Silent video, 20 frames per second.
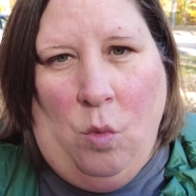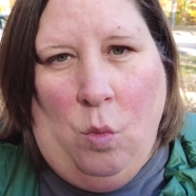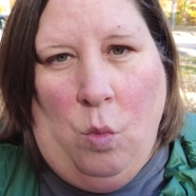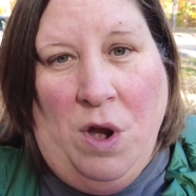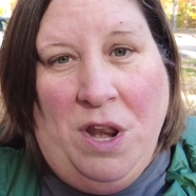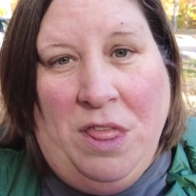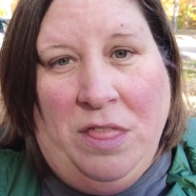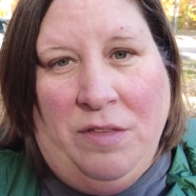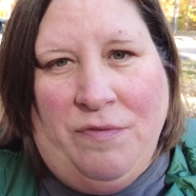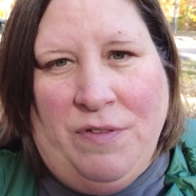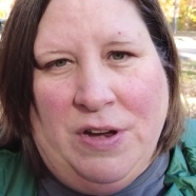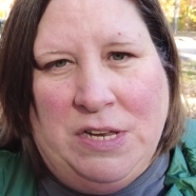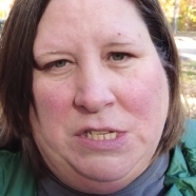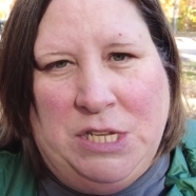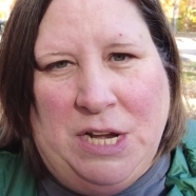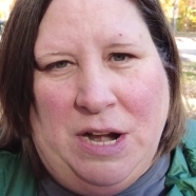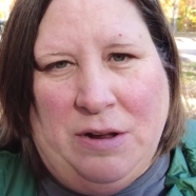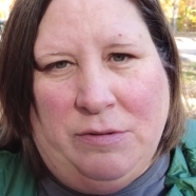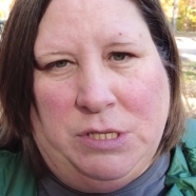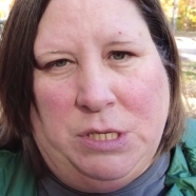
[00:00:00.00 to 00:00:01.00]
One of the
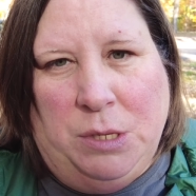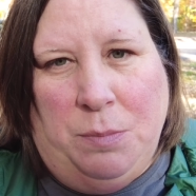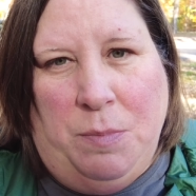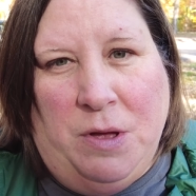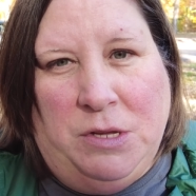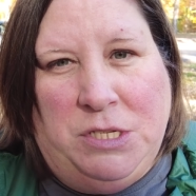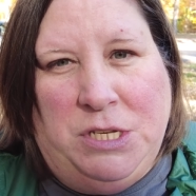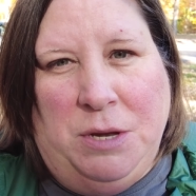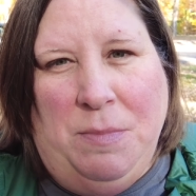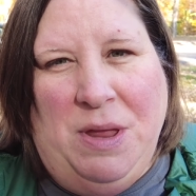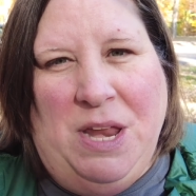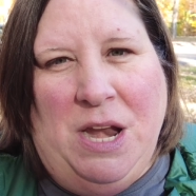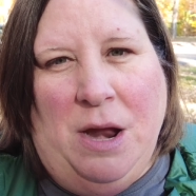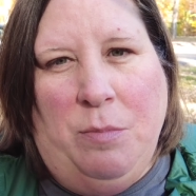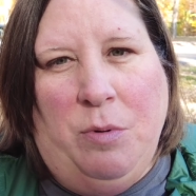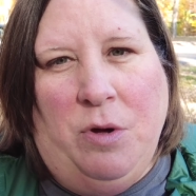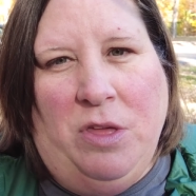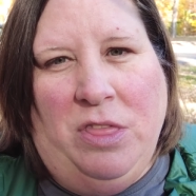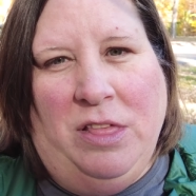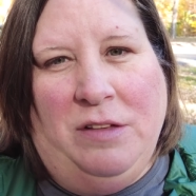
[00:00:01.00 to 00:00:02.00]
friends that I was supposed to meet
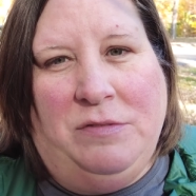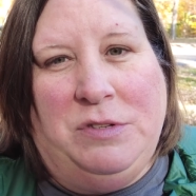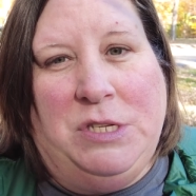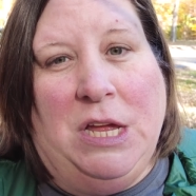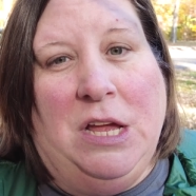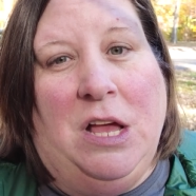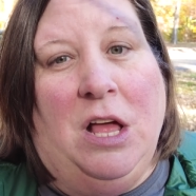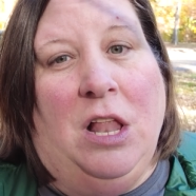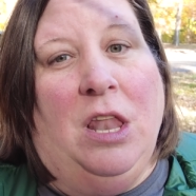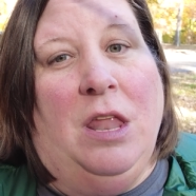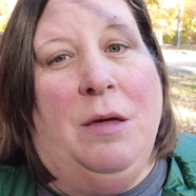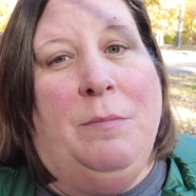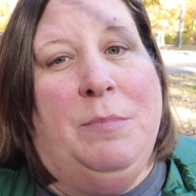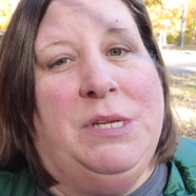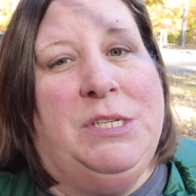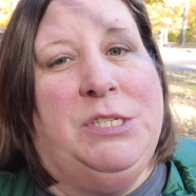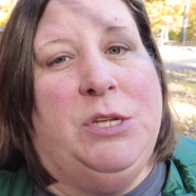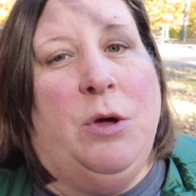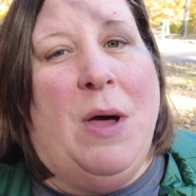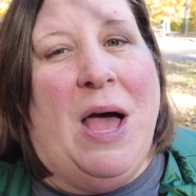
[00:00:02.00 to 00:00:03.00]
up with lives in
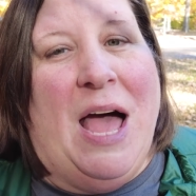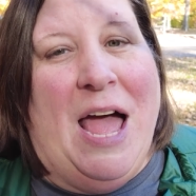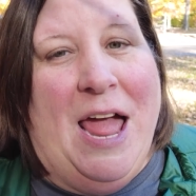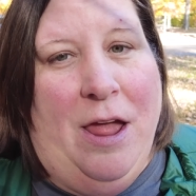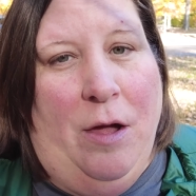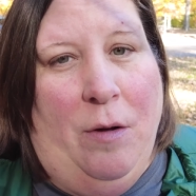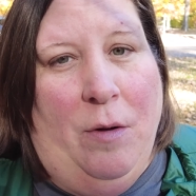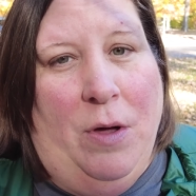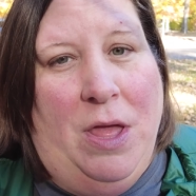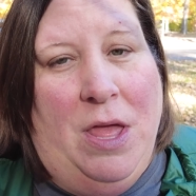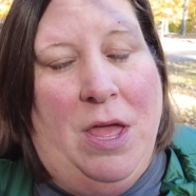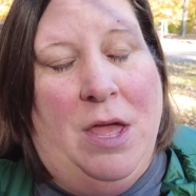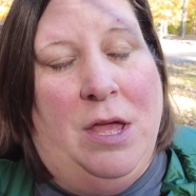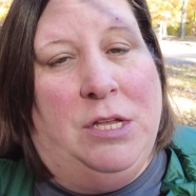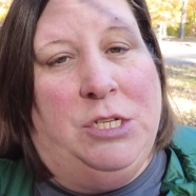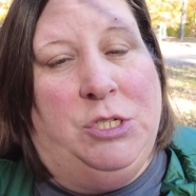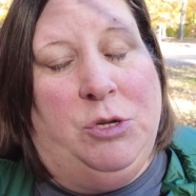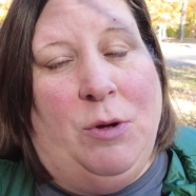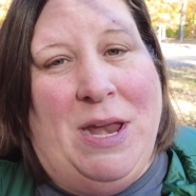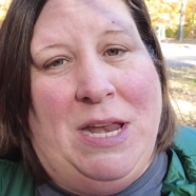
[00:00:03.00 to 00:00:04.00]
Columbus, Ohio,
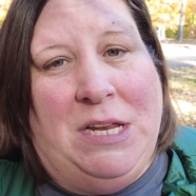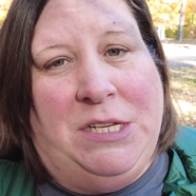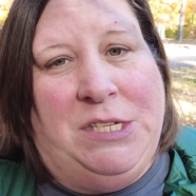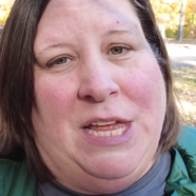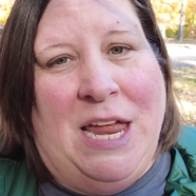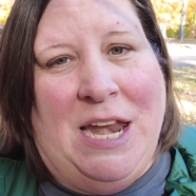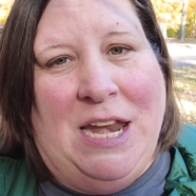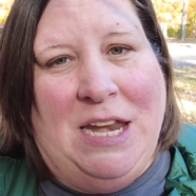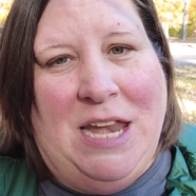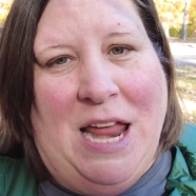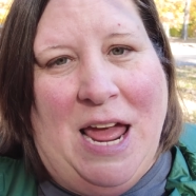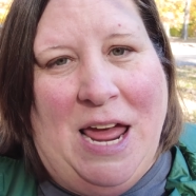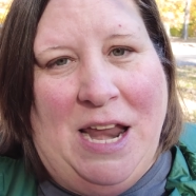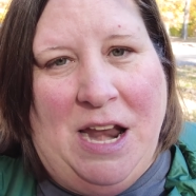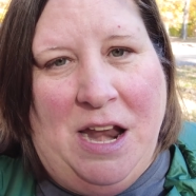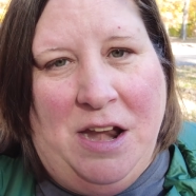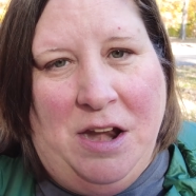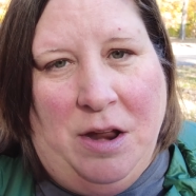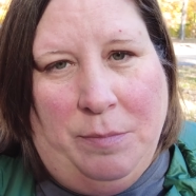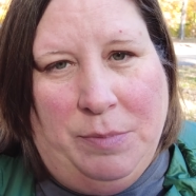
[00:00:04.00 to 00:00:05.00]
so I decided to
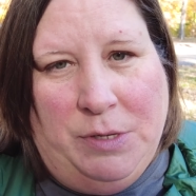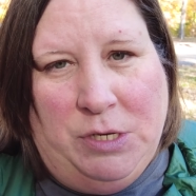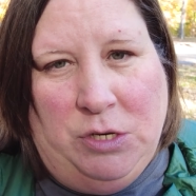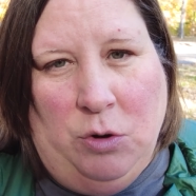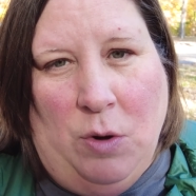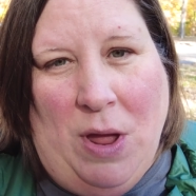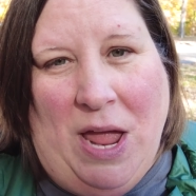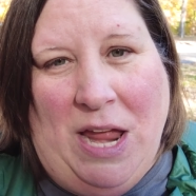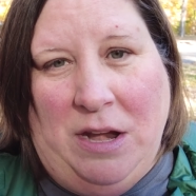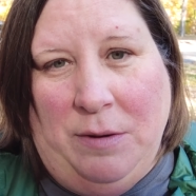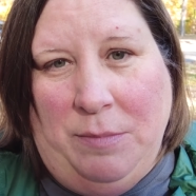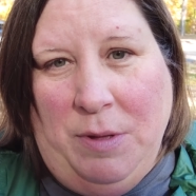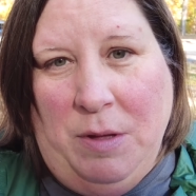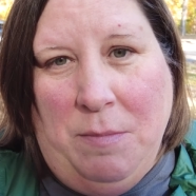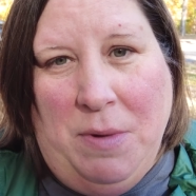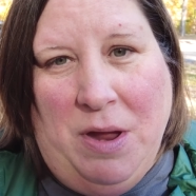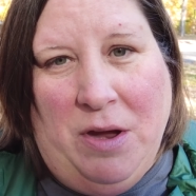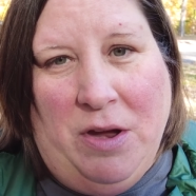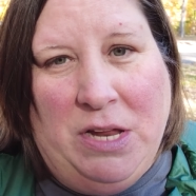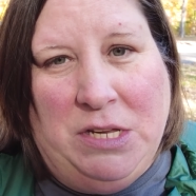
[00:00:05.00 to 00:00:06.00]
head on up to
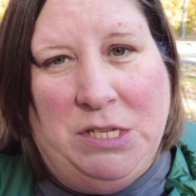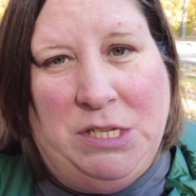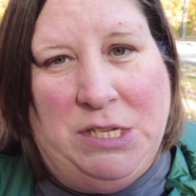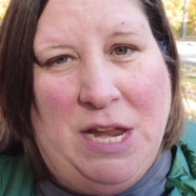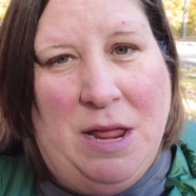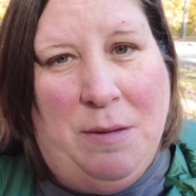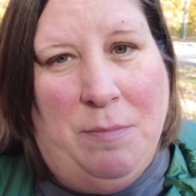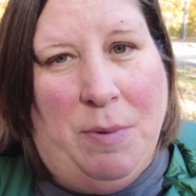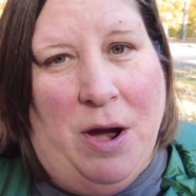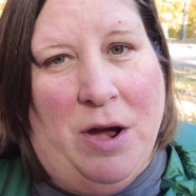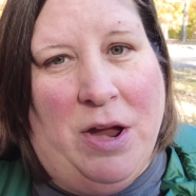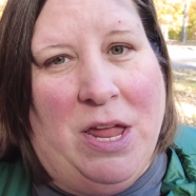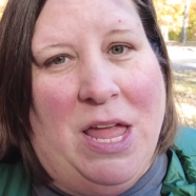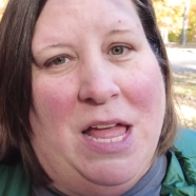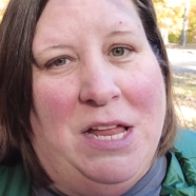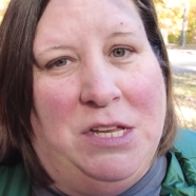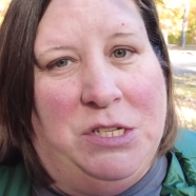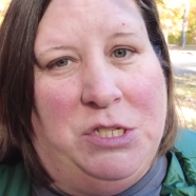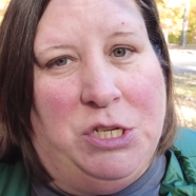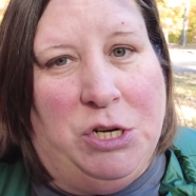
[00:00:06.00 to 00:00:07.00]
A.W. Marion State Park
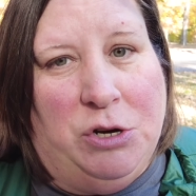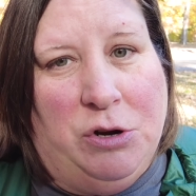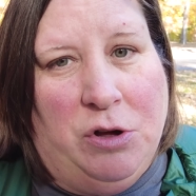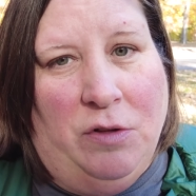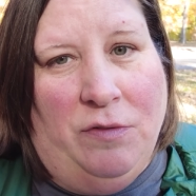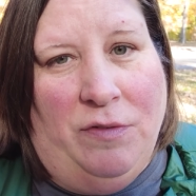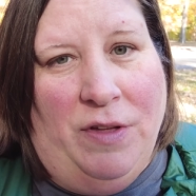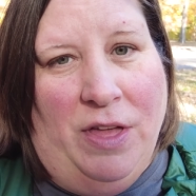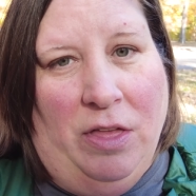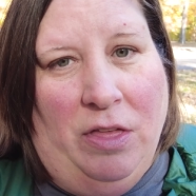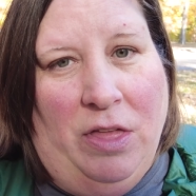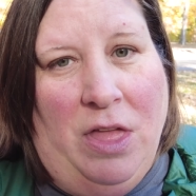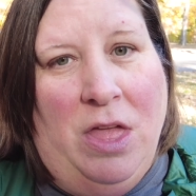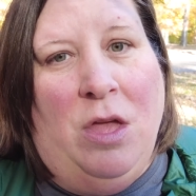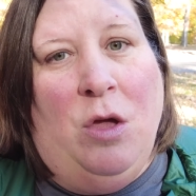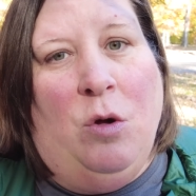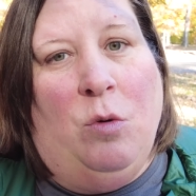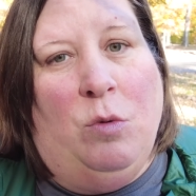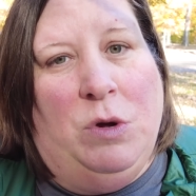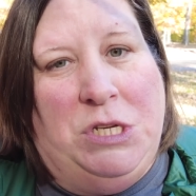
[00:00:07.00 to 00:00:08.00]
in Circleville,
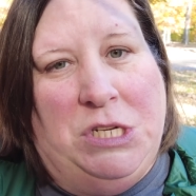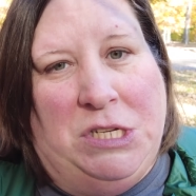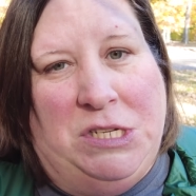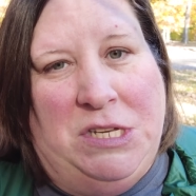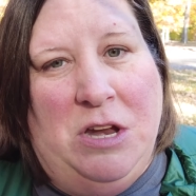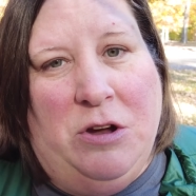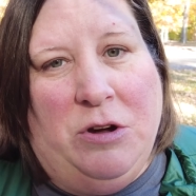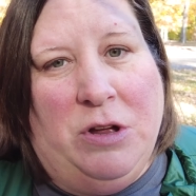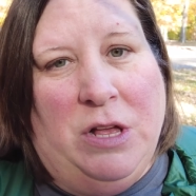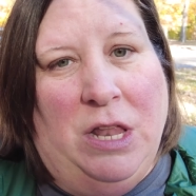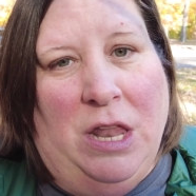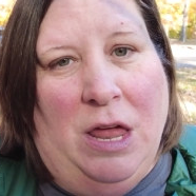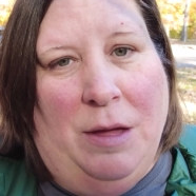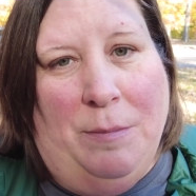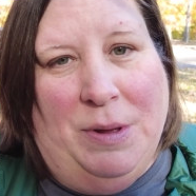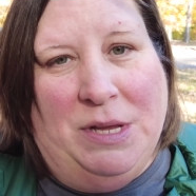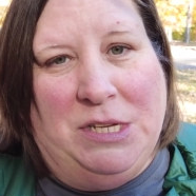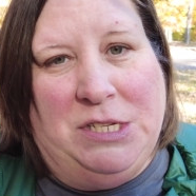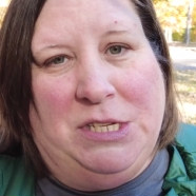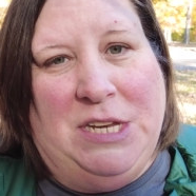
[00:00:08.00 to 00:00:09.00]
which is near
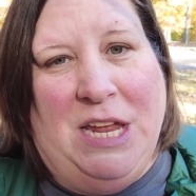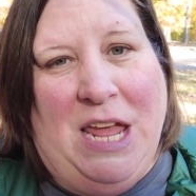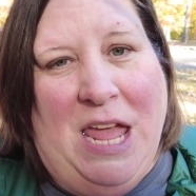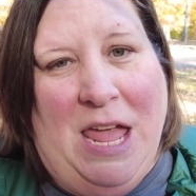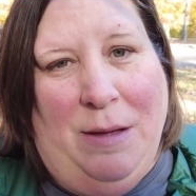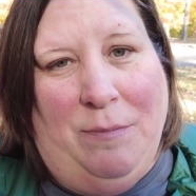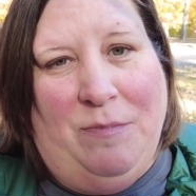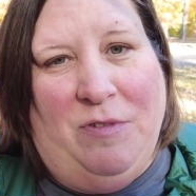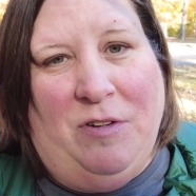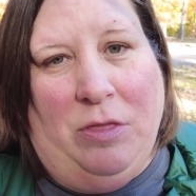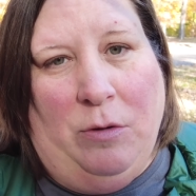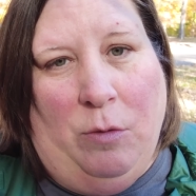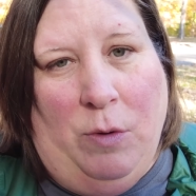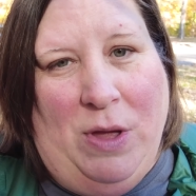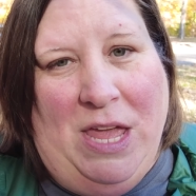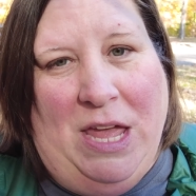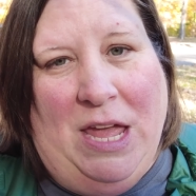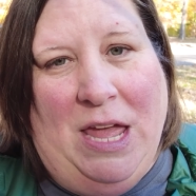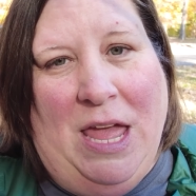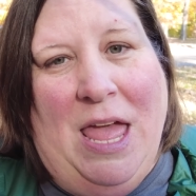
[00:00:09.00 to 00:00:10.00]
Columbus, to camp for the
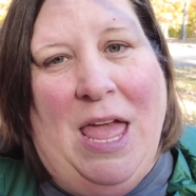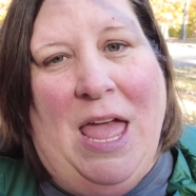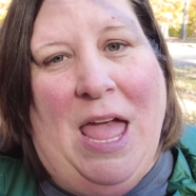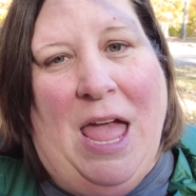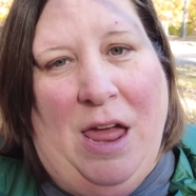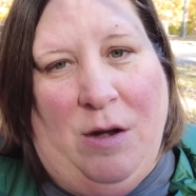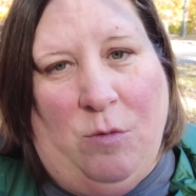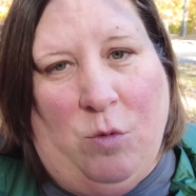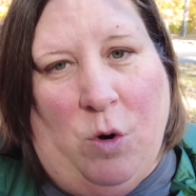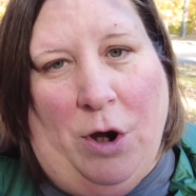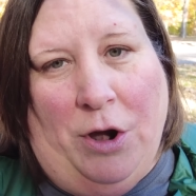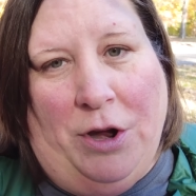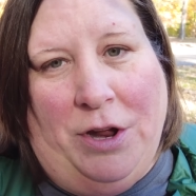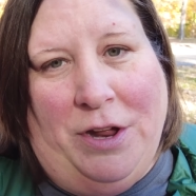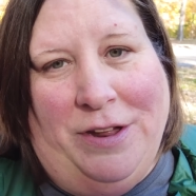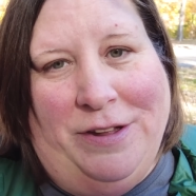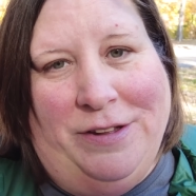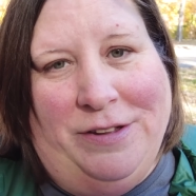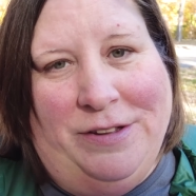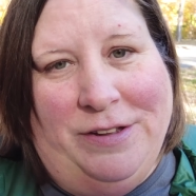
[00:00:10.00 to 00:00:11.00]
week and work.